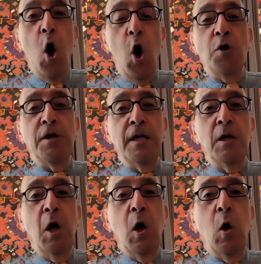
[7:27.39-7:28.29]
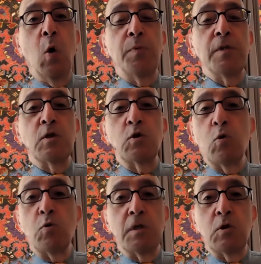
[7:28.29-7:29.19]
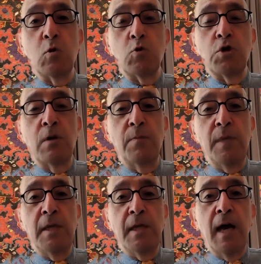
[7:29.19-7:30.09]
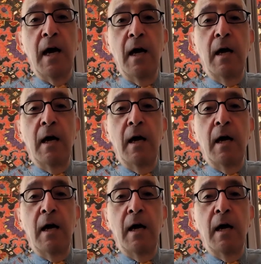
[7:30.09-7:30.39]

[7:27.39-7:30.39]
on an open source social media